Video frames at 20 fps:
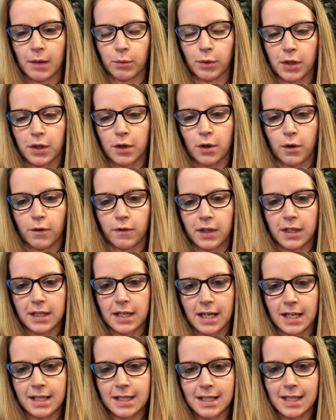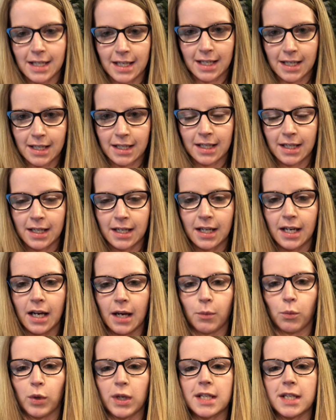with COVID-19.